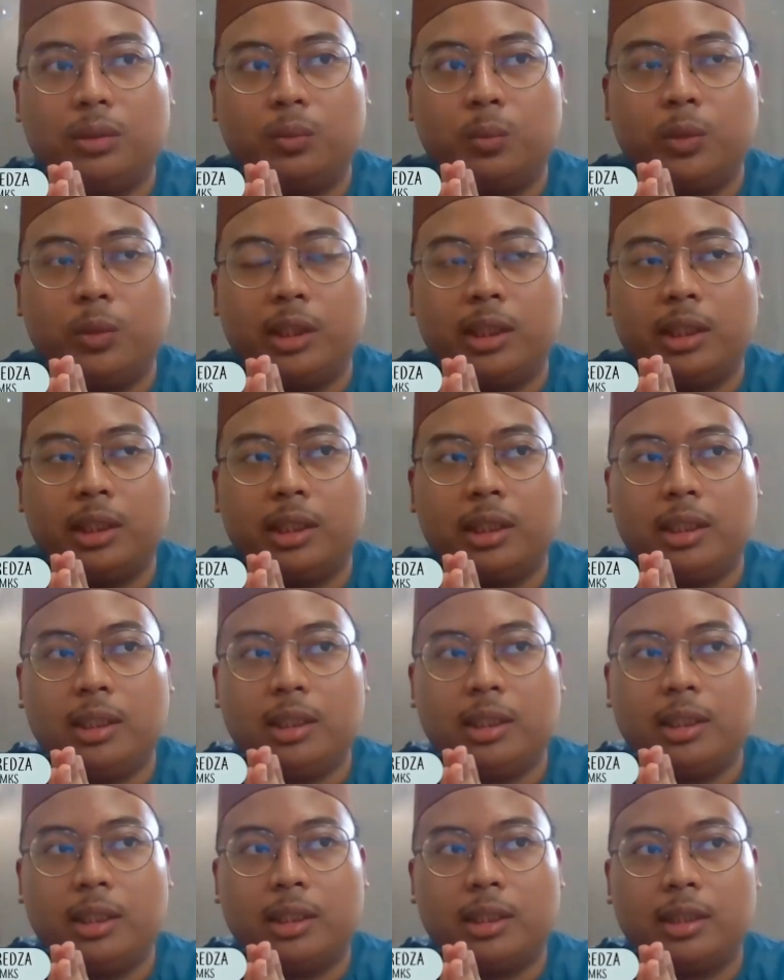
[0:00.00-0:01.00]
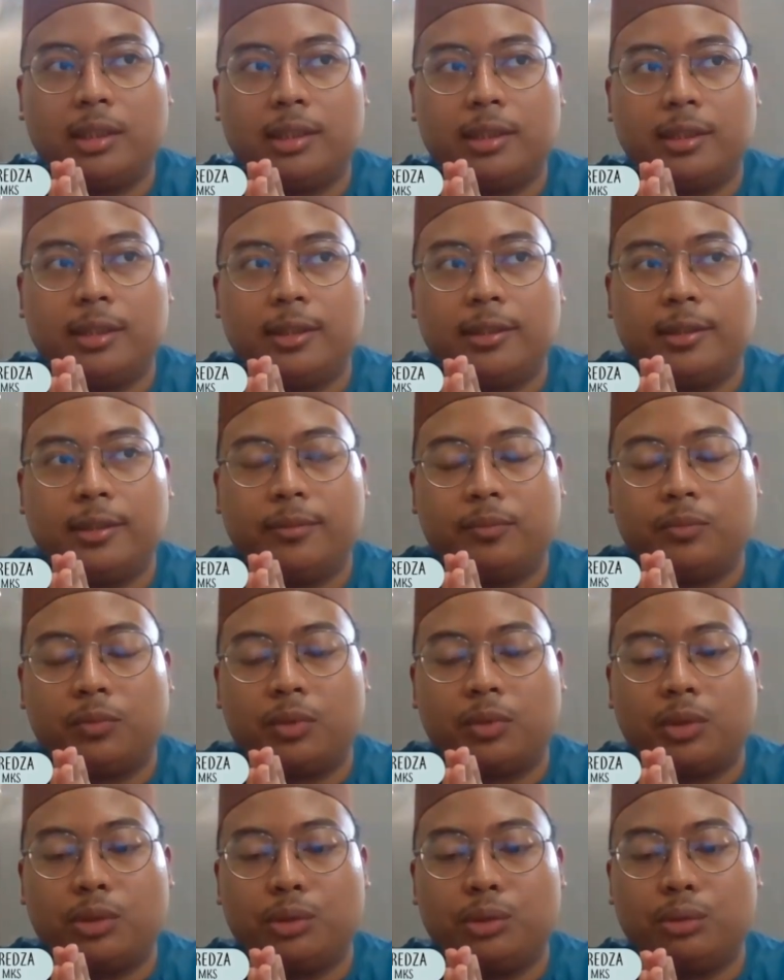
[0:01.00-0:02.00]
we
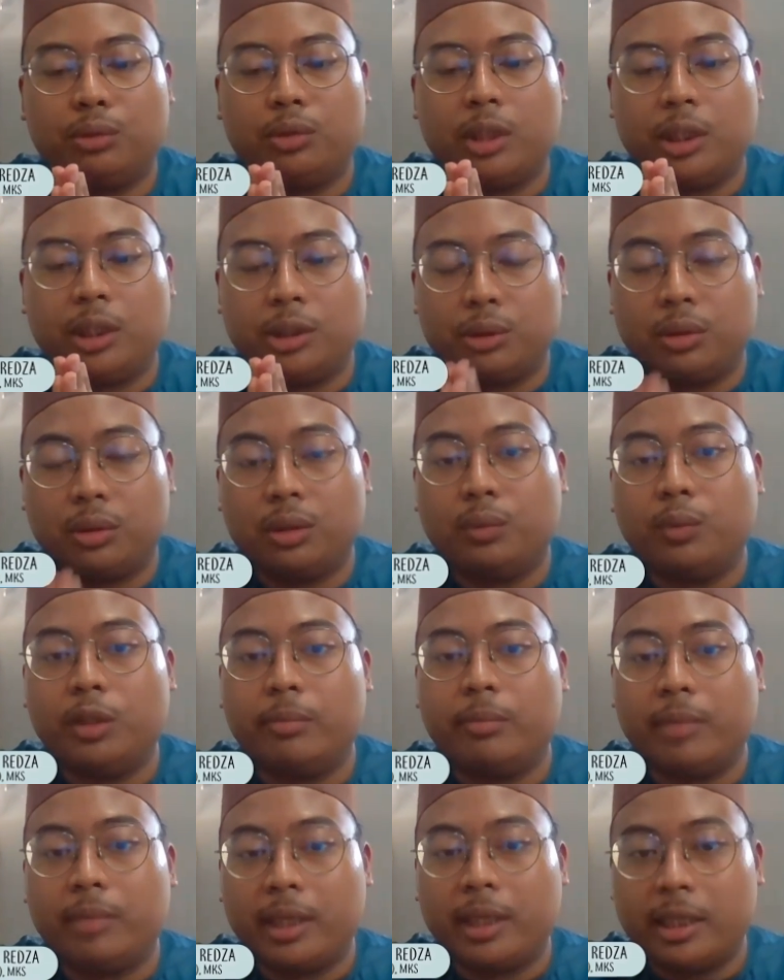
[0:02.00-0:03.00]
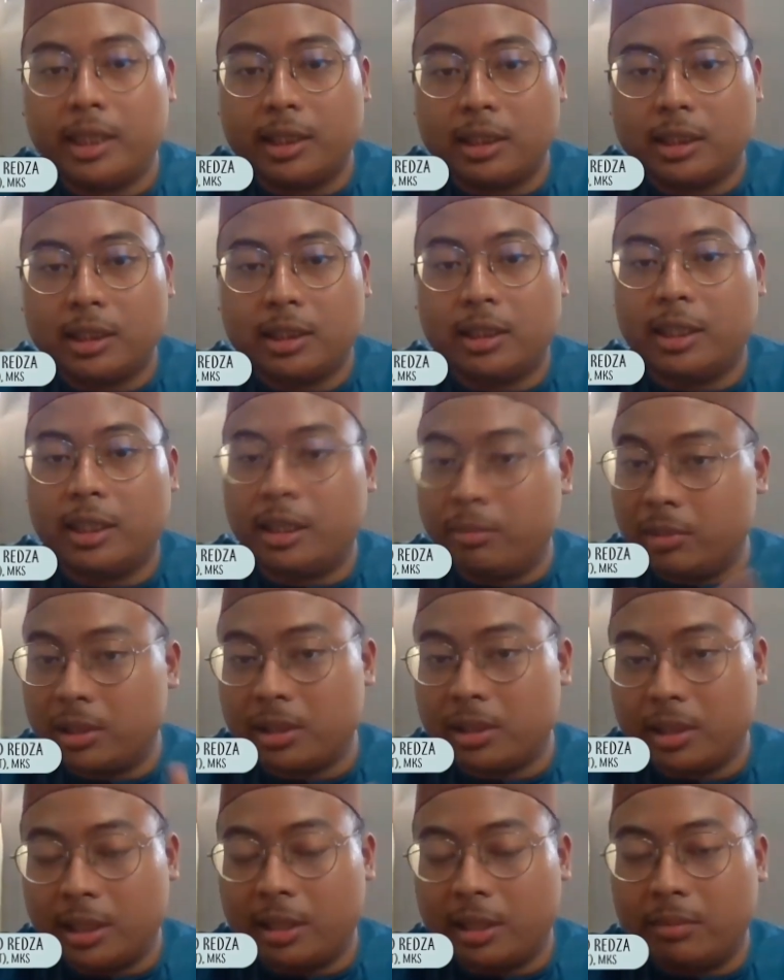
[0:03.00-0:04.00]
should ensure we manage the
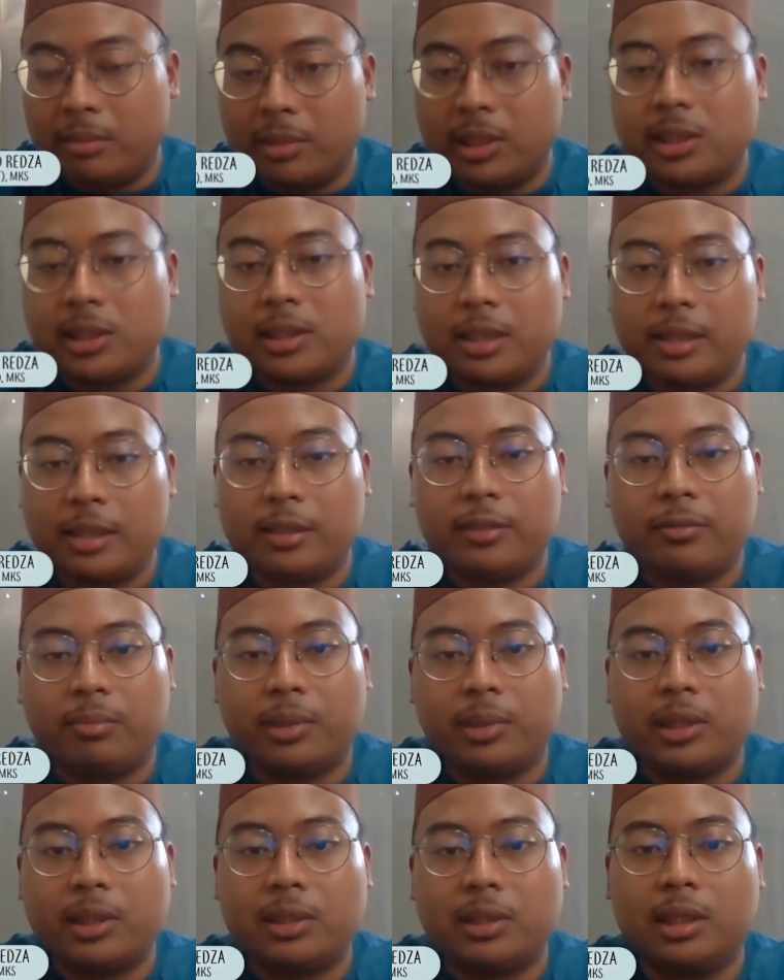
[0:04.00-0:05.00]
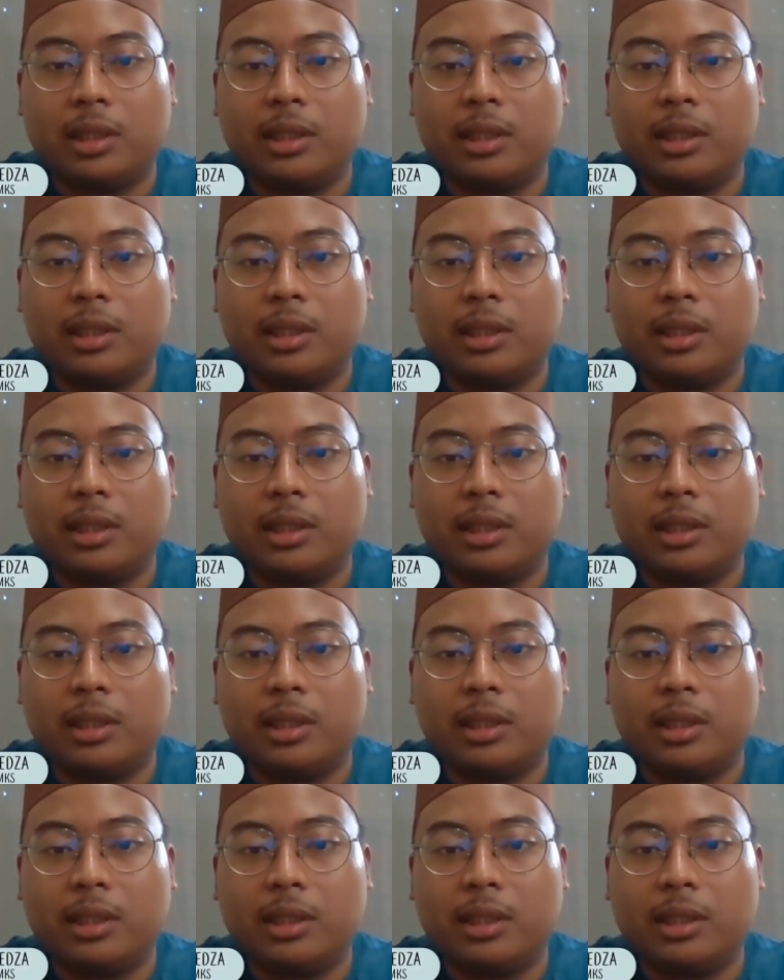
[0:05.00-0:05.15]
administrative parts